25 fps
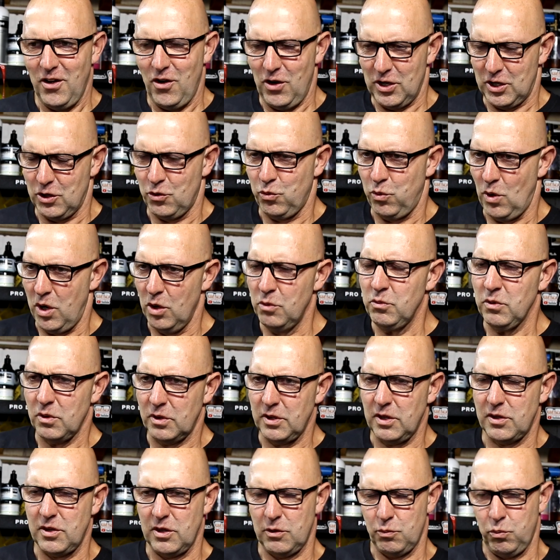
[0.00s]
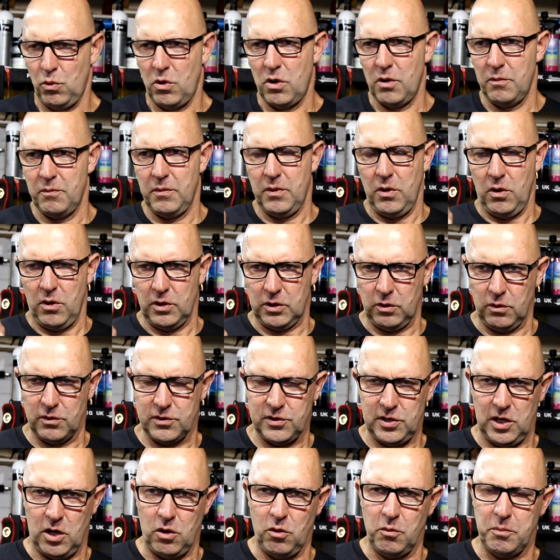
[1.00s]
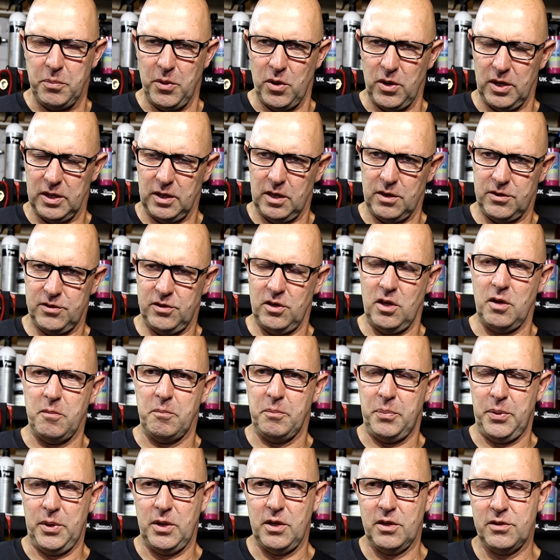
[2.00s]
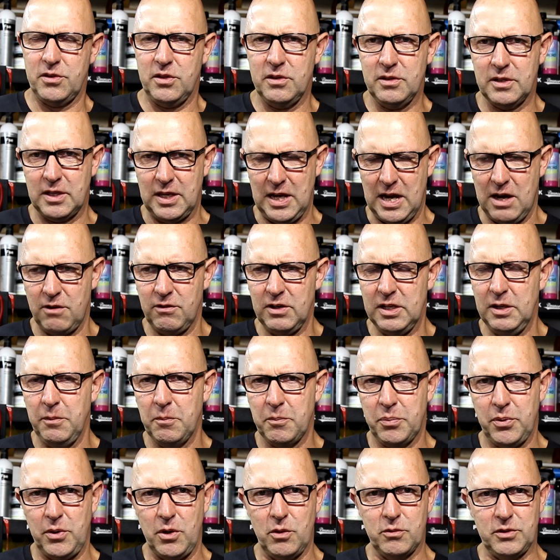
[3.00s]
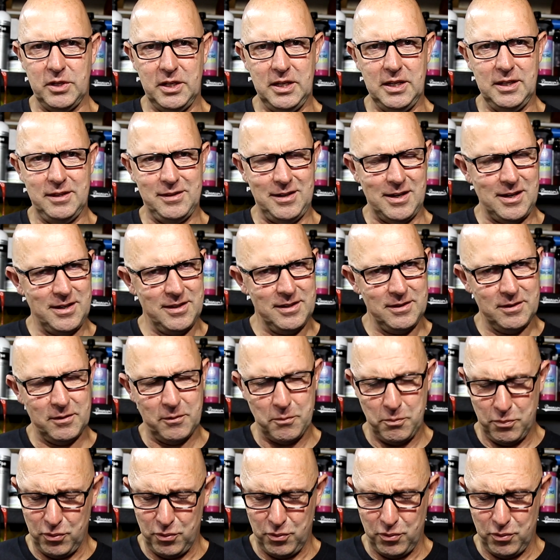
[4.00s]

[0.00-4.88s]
I quote, this is what I got told by a certain person, Gary Pro Detailing.